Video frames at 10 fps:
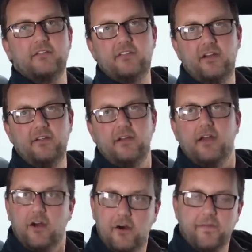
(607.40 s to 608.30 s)
So
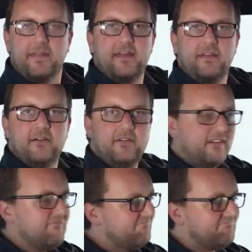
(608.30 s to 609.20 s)
on that note,
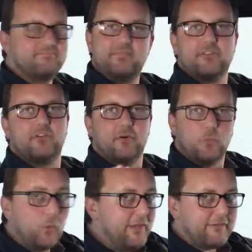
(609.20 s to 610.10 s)
that's all
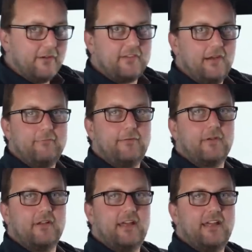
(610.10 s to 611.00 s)
we've got time
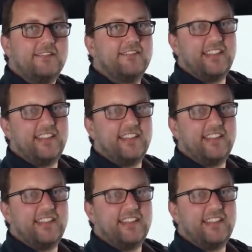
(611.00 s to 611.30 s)
for today.